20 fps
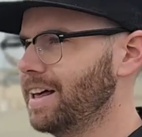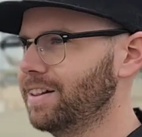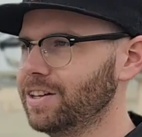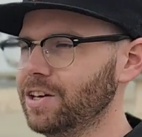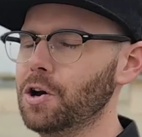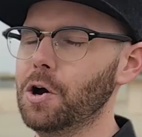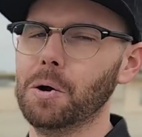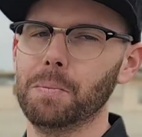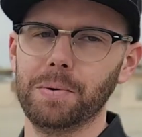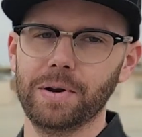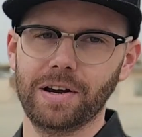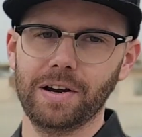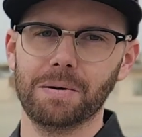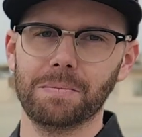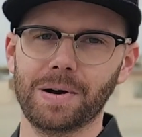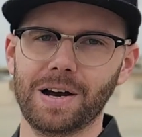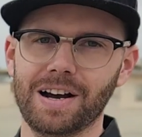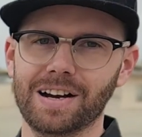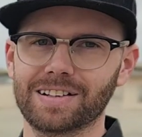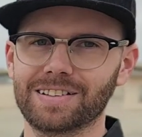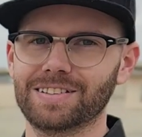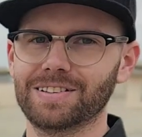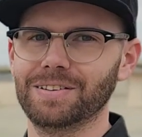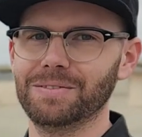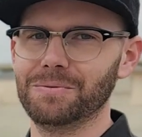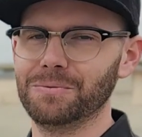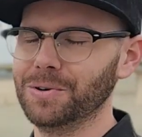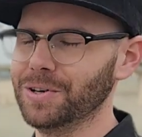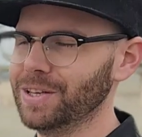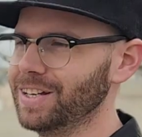the open airbox,
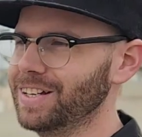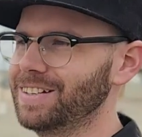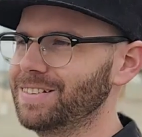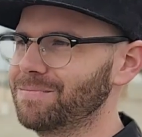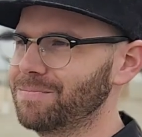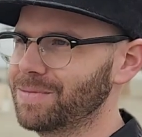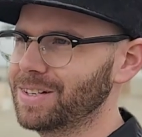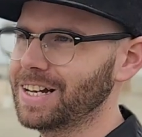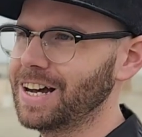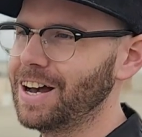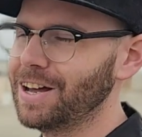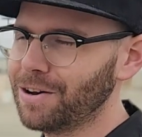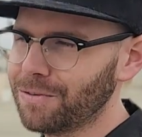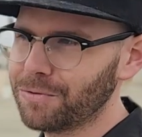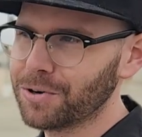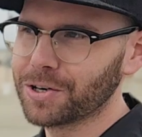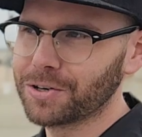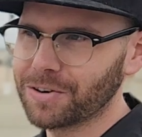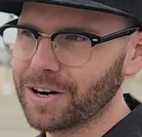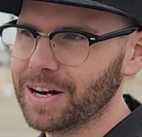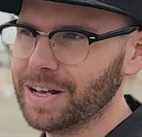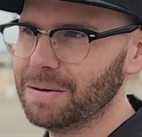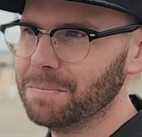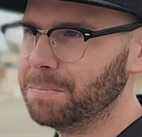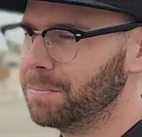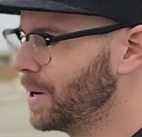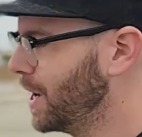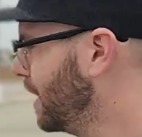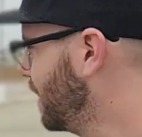really kind of regret it, but